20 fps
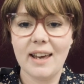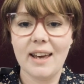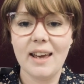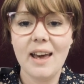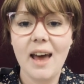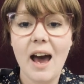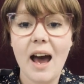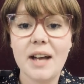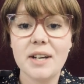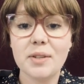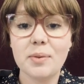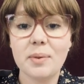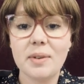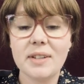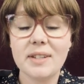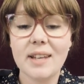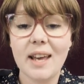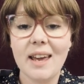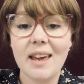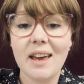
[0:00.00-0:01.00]
here. I just
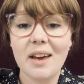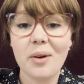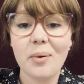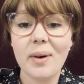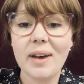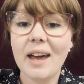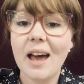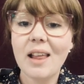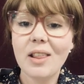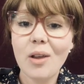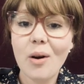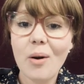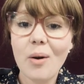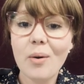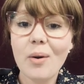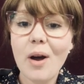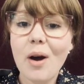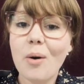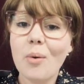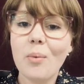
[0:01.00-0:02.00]
want to say a quick
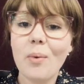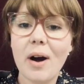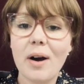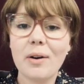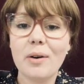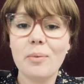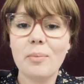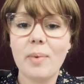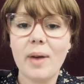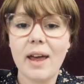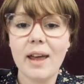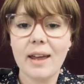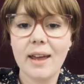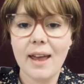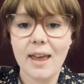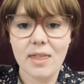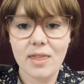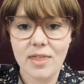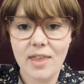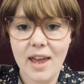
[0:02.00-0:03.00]
hello, welcome back
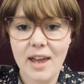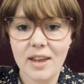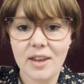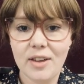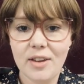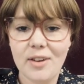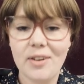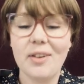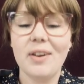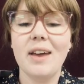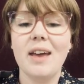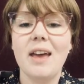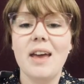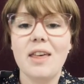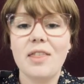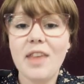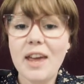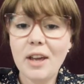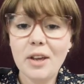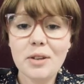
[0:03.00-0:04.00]
and thank you.
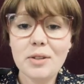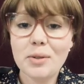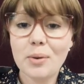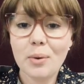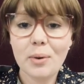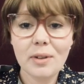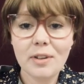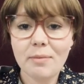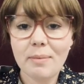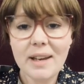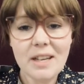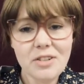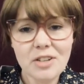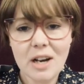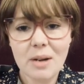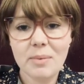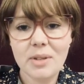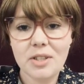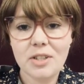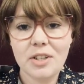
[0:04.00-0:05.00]
Thank you to all of my
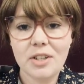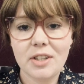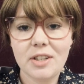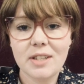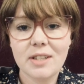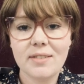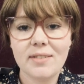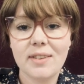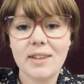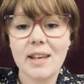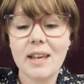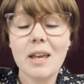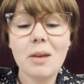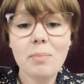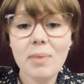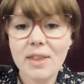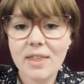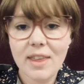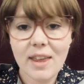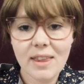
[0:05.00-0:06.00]
drama students for the
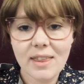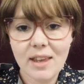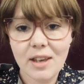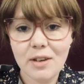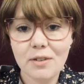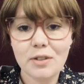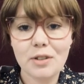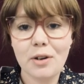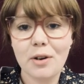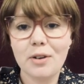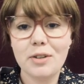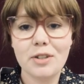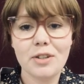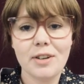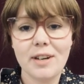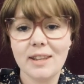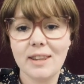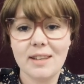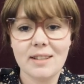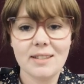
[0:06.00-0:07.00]
empathy that you've shown
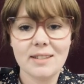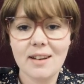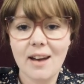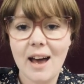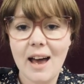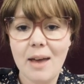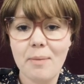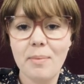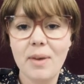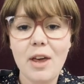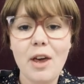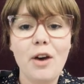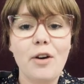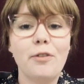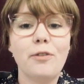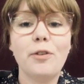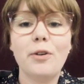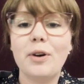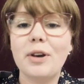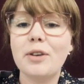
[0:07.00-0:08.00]
during this time,
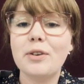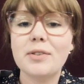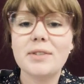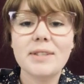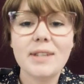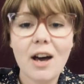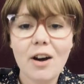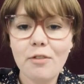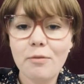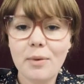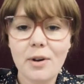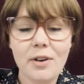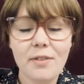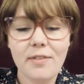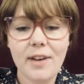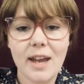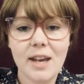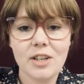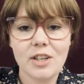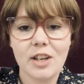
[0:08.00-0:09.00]
for your
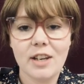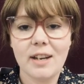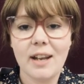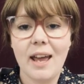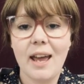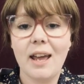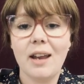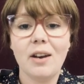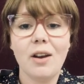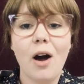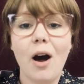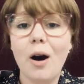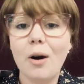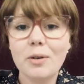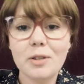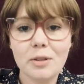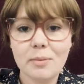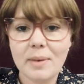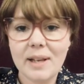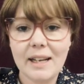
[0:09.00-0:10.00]
self-motivation and
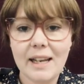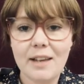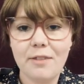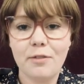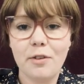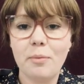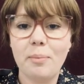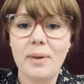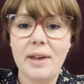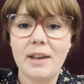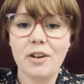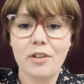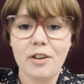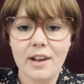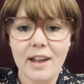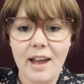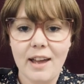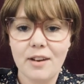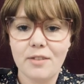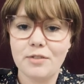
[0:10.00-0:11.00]
ultimately for being
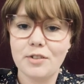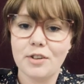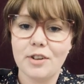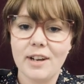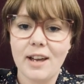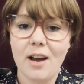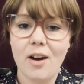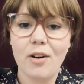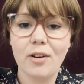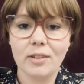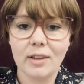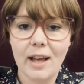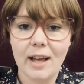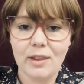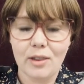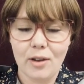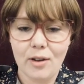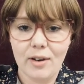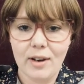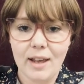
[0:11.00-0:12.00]
creative during our
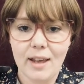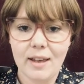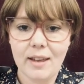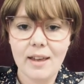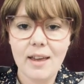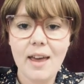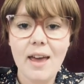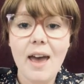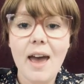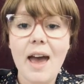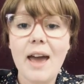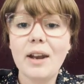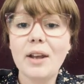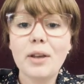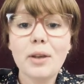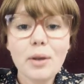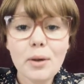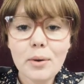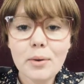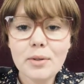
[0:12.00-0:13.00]
online learning.
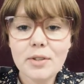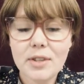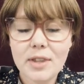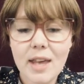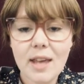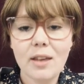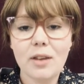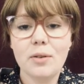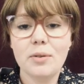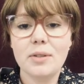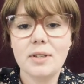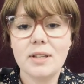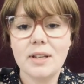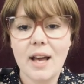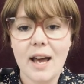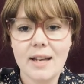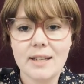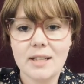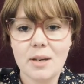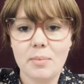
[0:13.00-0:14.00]
And a huge thank you to
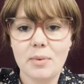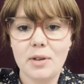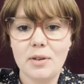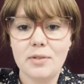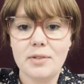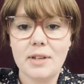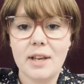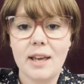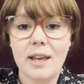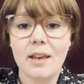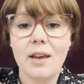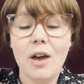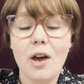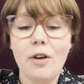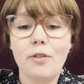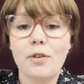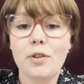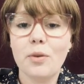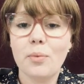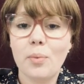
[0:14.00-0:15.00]
9WD
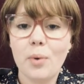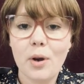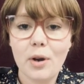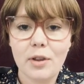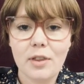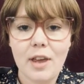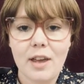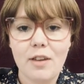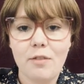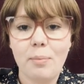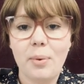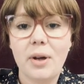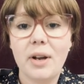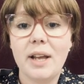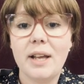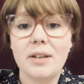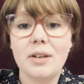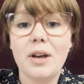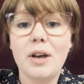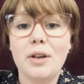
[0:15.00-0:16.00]
for the work that you've
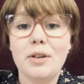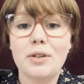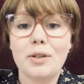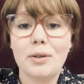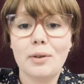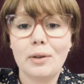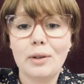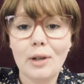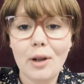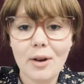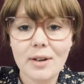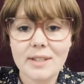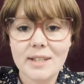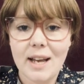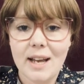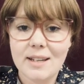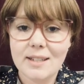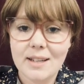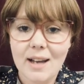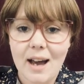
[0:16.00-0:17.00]
put in to your
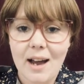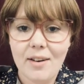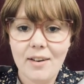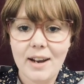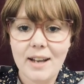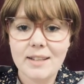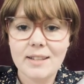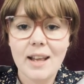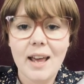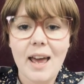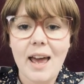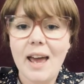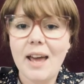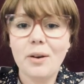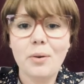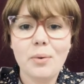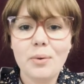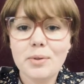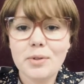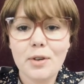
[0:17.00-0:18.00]
lockdown diaries
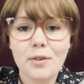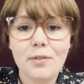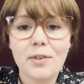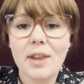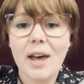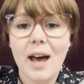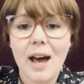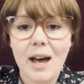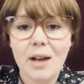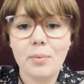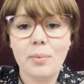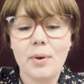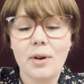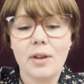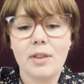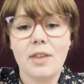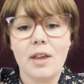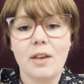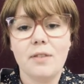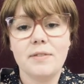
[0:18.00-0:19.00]
and also for the hard
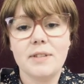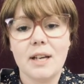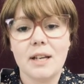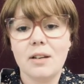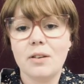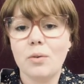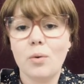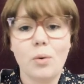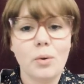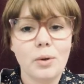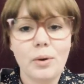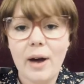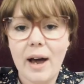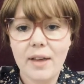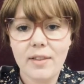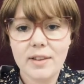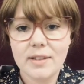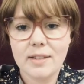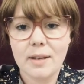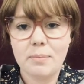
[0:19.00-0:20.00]
work that you've done in all your
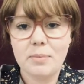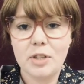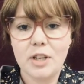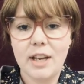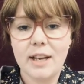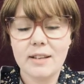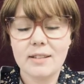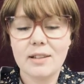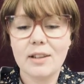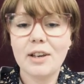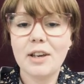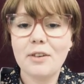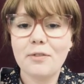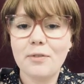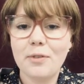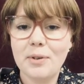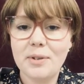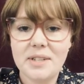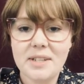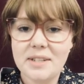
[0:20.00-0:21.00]
other subjects.
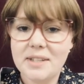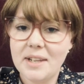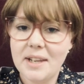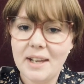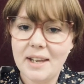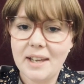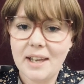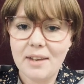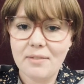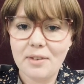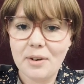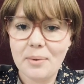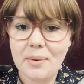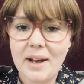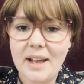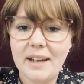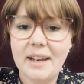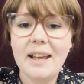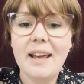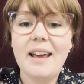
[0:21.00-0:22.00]
Looking forward to seeing
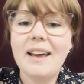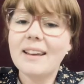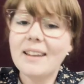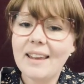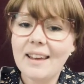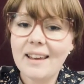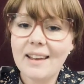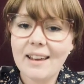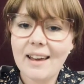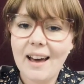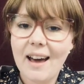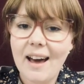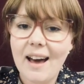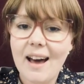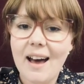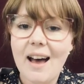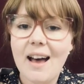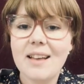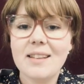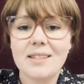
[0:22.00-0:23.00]
everyone. Kia
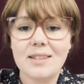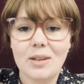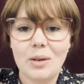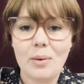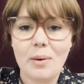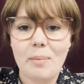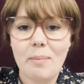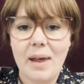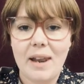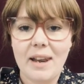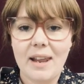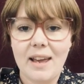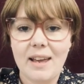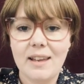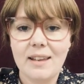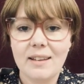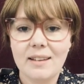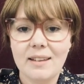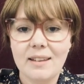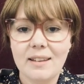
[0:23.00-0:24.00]
kaha, see you on Monday.